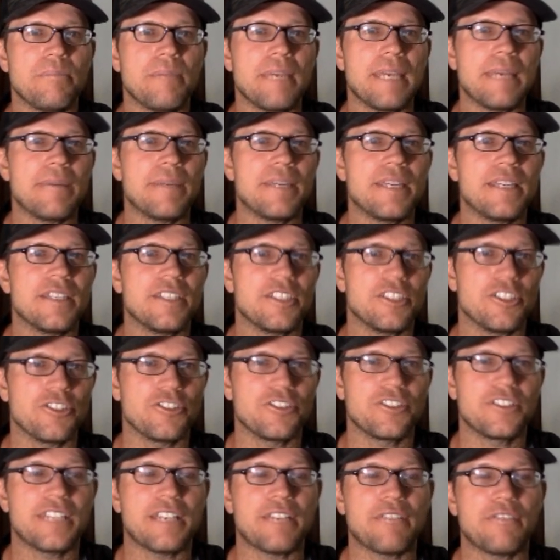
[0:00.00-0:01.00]
Maybe your
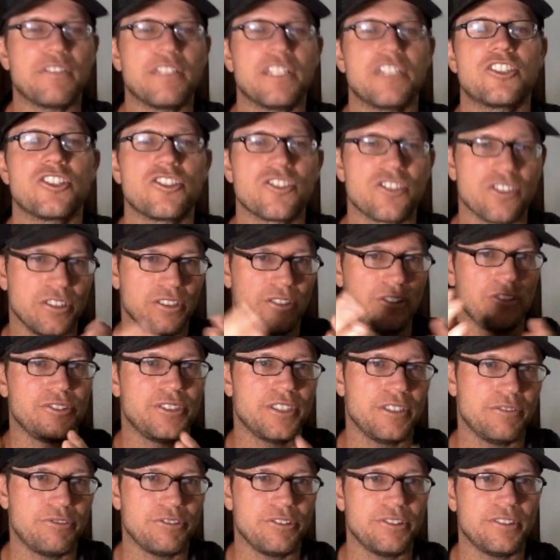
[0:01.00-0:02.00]
definition is a little
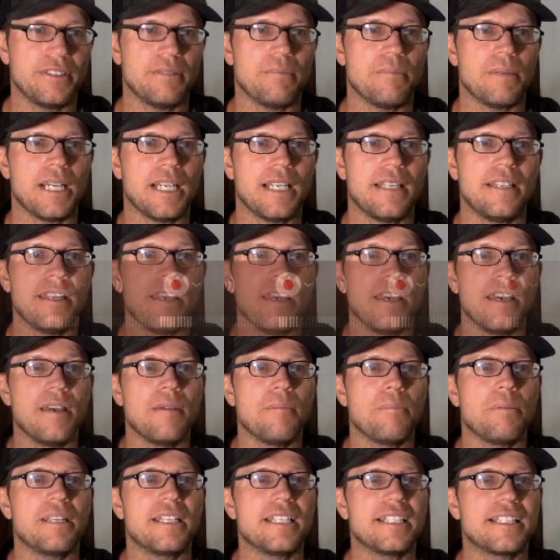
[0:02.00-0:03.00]
different than mine,
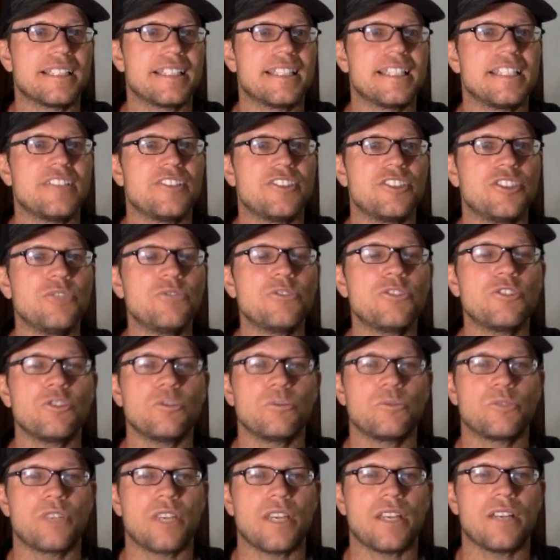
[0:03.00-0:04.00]
but it's this
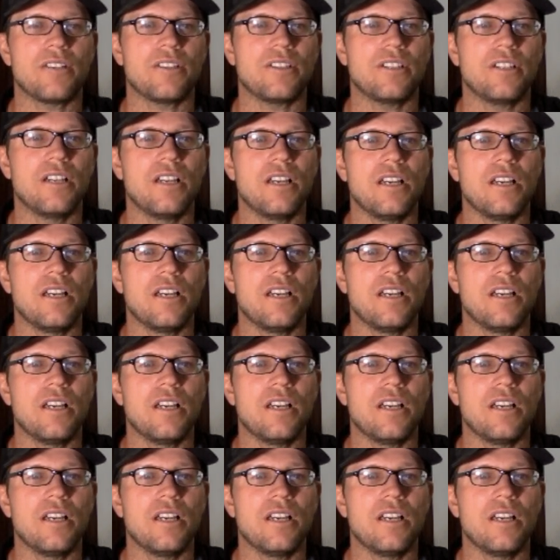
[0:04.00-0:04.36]
YouTube channel,